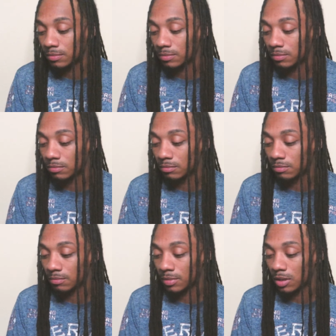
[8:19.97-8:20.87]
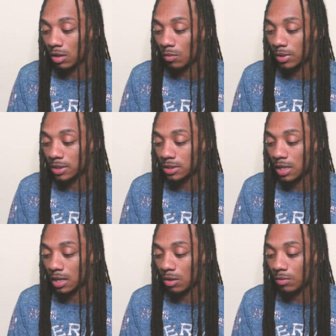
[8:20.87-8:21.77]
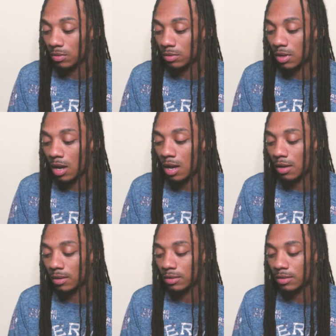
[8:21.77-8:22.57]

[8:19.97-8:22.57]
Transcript: I'm gonna give y'all one that's not out. Nah.